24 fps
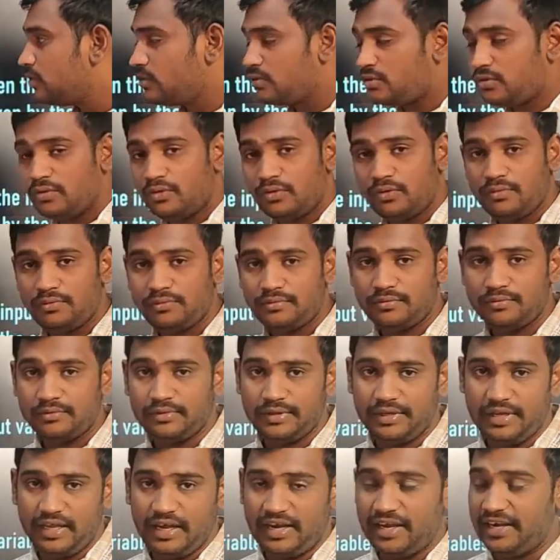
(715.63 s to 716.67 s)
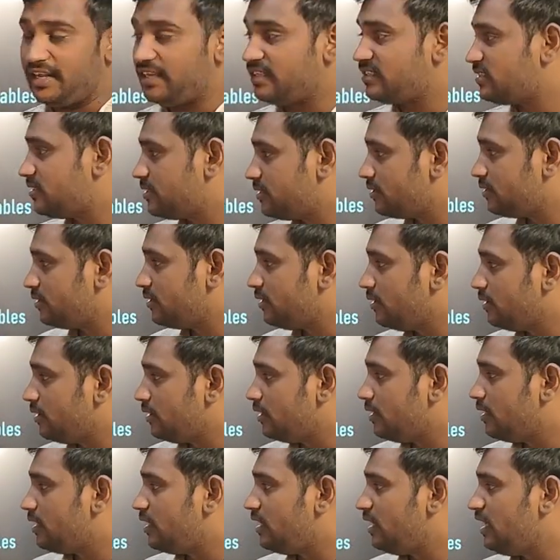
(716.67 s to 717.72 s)
So here it is,
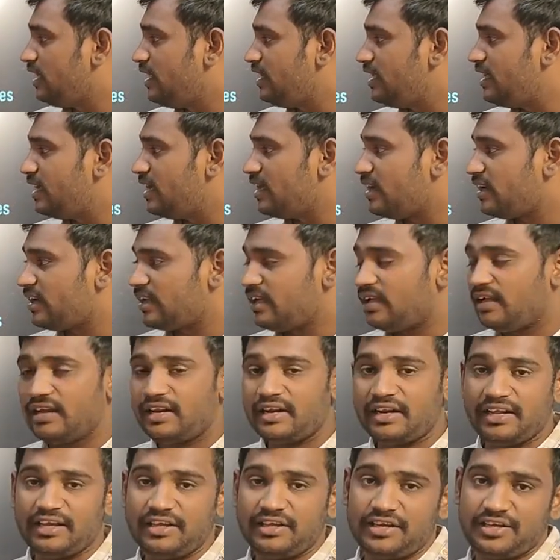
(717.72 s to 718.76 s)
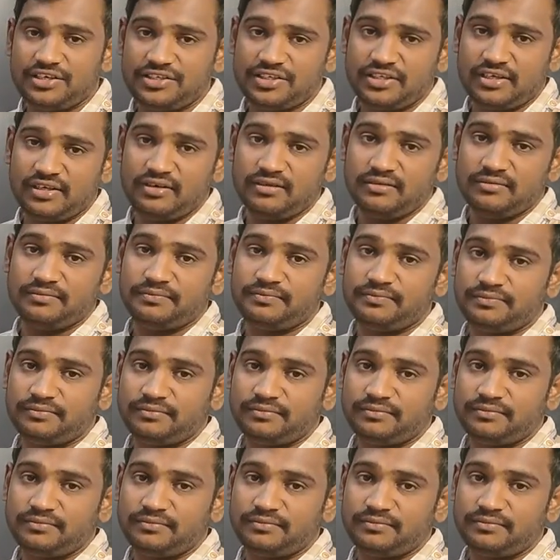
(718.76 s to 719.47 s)
linear regression.